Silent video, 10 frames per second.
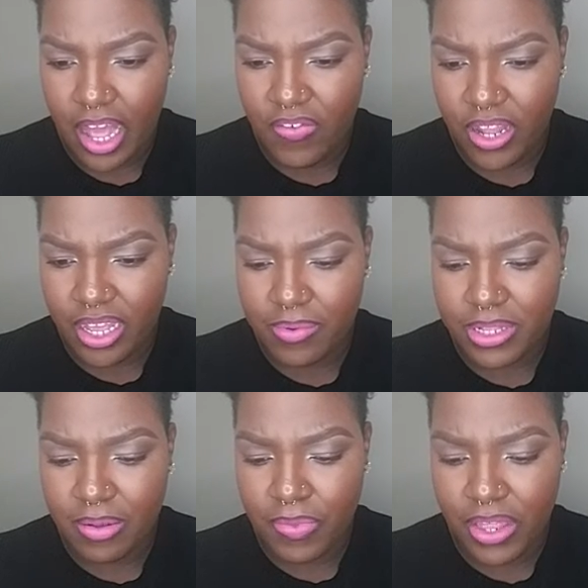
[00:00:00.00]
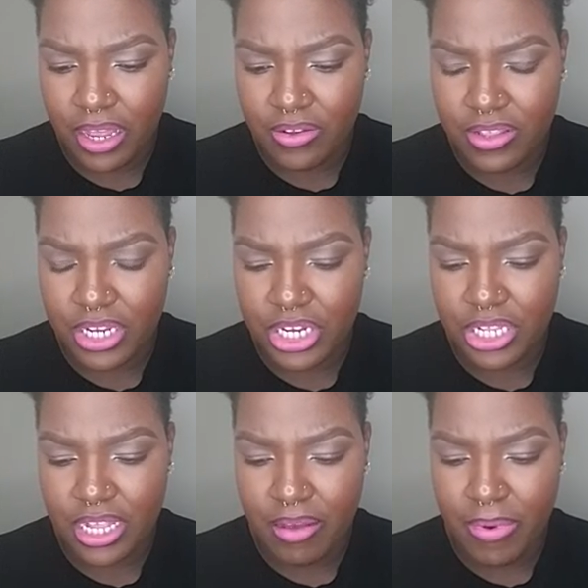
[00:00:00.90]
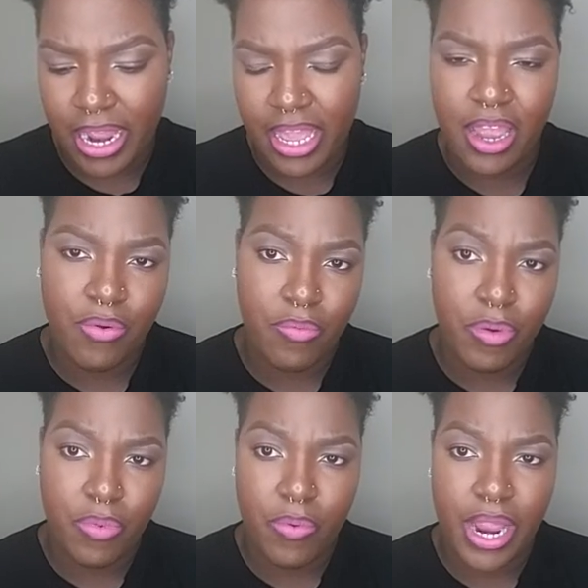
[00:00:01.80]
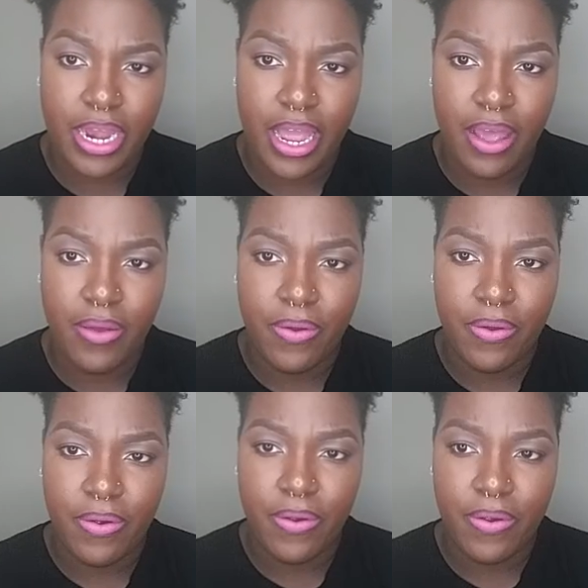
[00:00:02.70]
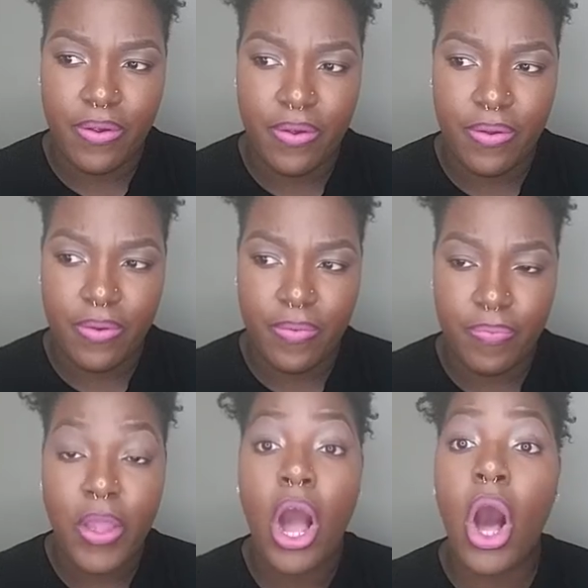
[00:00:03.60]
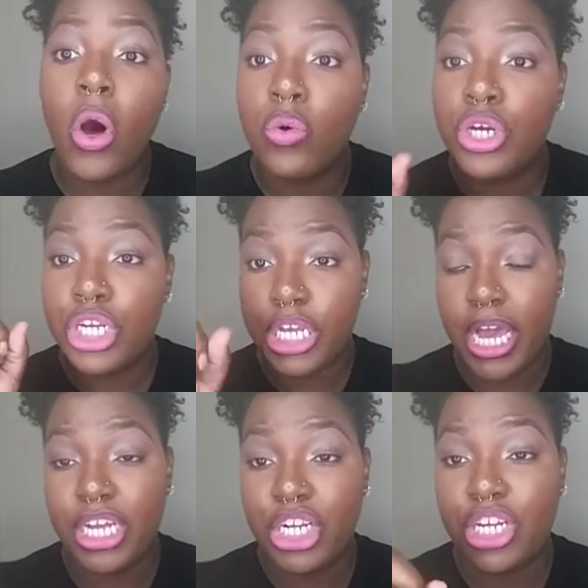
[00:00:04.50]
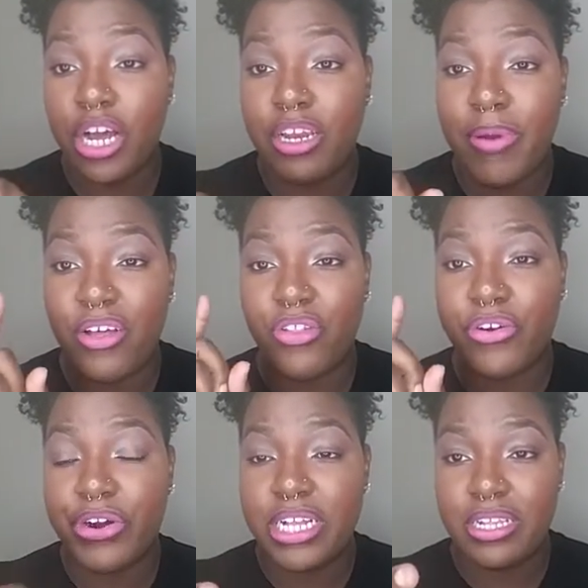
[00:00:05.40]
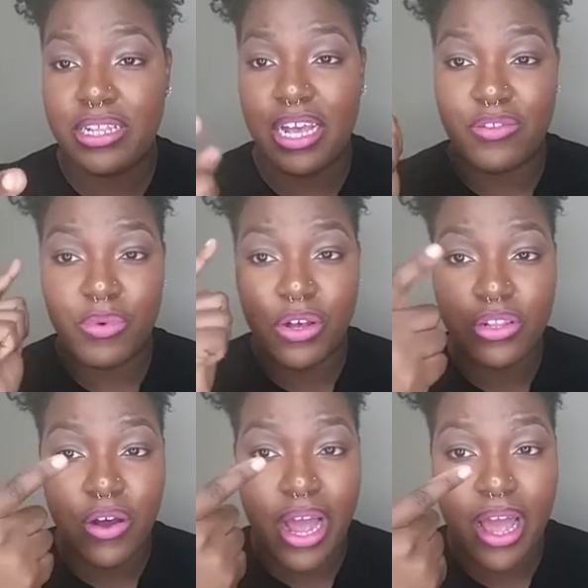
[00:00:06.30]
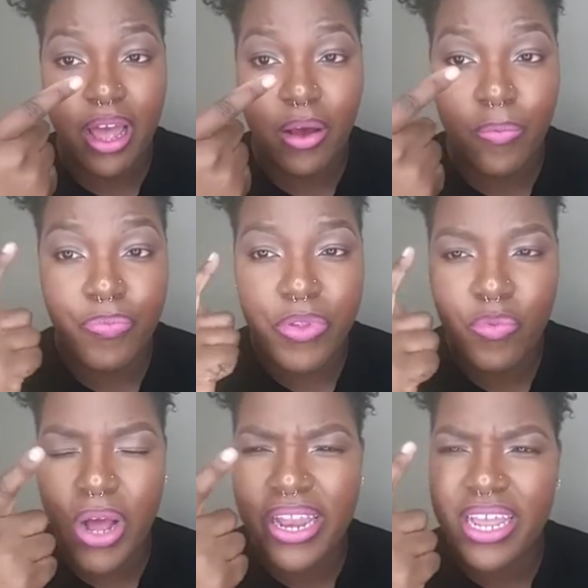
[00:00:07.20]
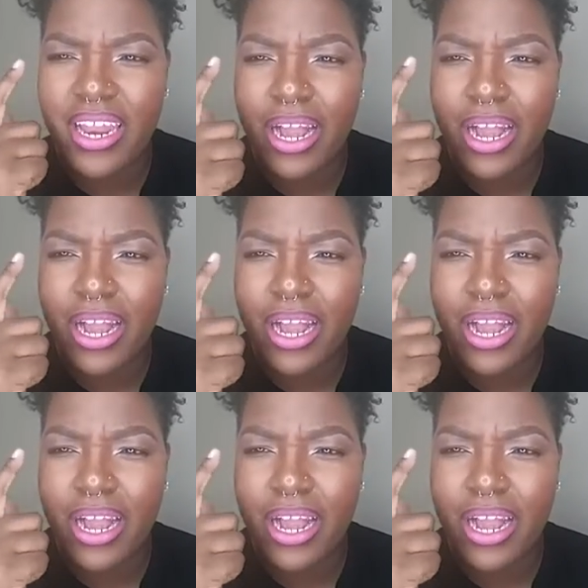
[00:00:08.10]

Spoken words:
feel like it was something else that she said, but I can't remember right now. Oh yeah, she talked about the creases as well. So I did